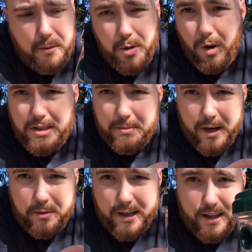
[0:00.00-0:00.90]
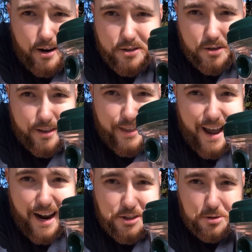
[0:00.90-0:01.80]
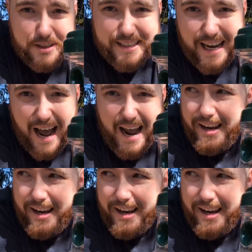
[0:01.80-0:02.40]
You want some liquid in there so that they actually die